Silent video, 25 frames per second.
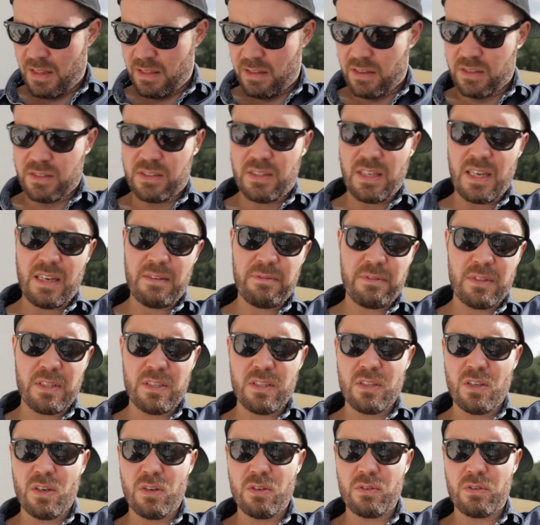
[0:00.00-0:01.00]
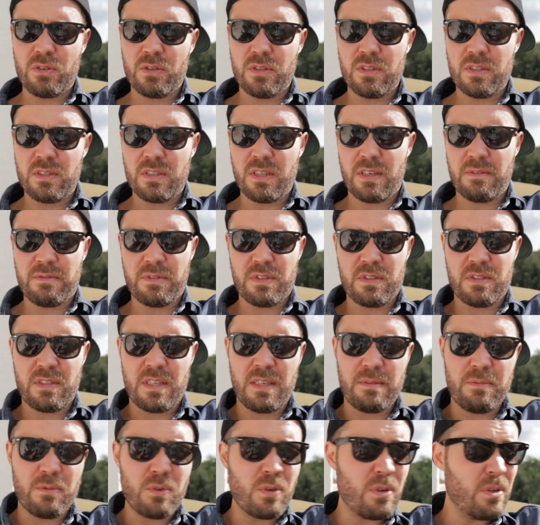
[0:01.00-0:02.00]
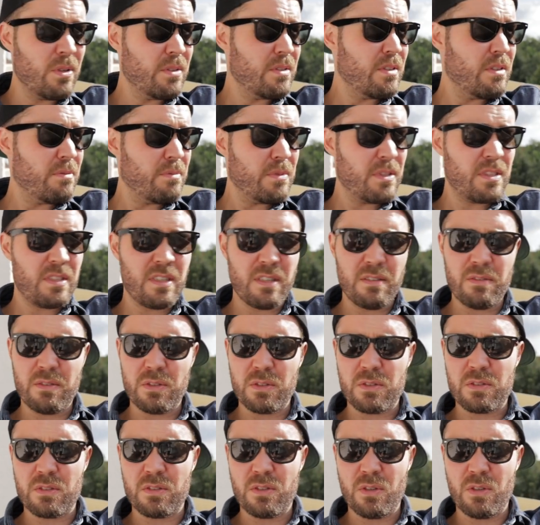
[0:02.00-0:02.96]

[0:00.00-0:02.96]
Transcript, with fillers: they're definitely not going to have the same quality materials,